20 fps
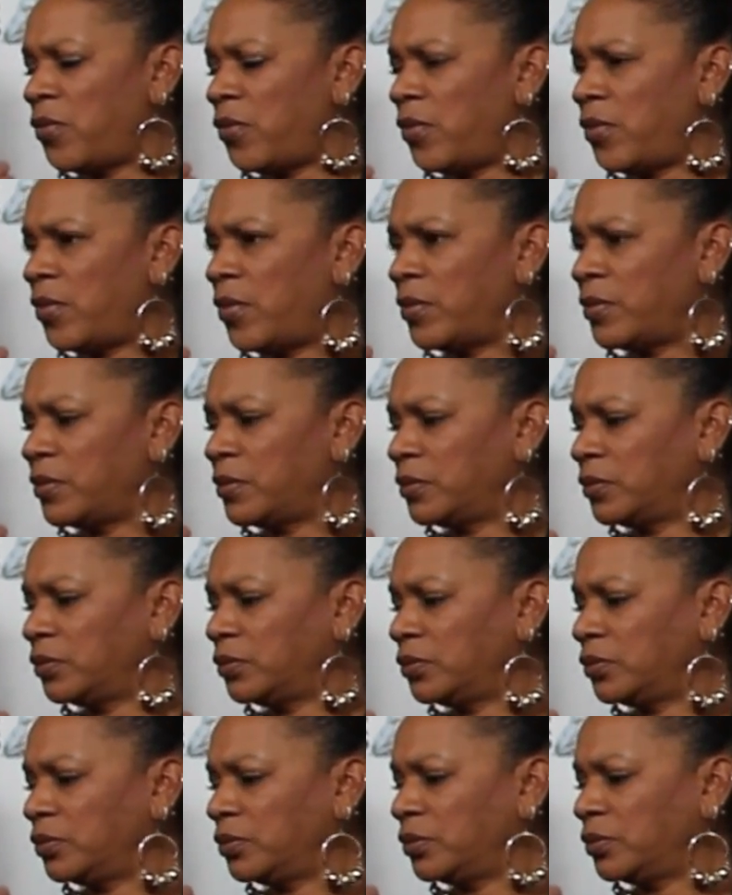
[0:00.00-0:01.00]

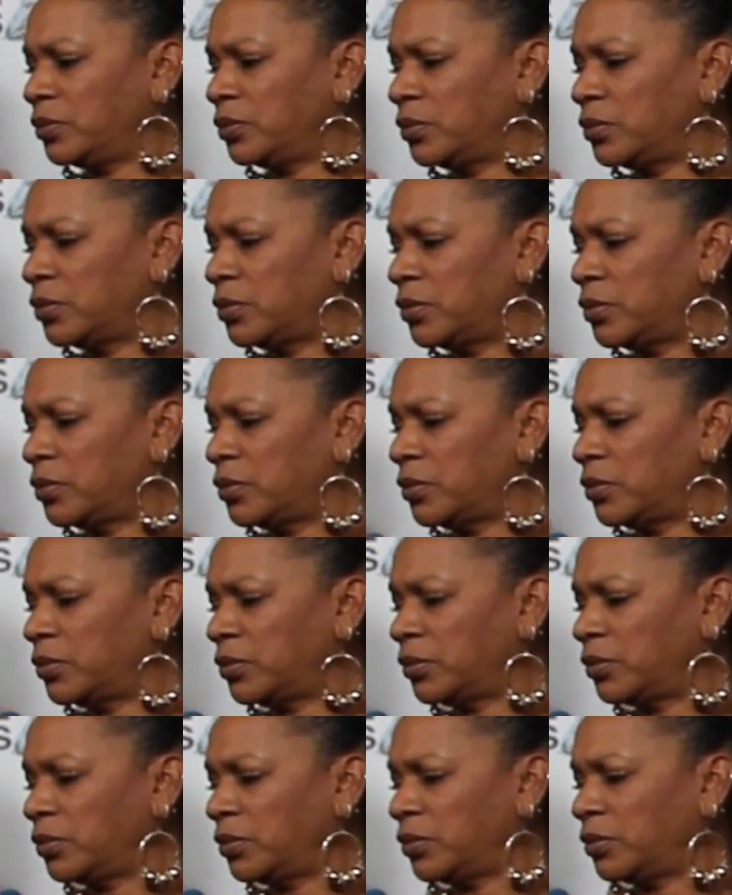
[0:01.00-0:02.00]

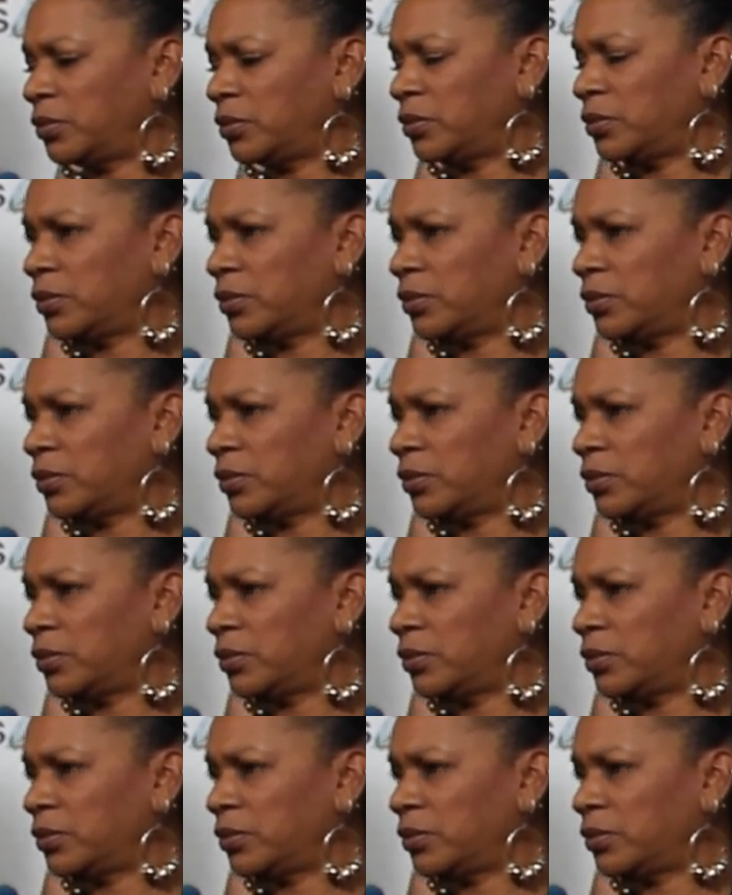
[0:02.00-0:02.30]
(not speaking)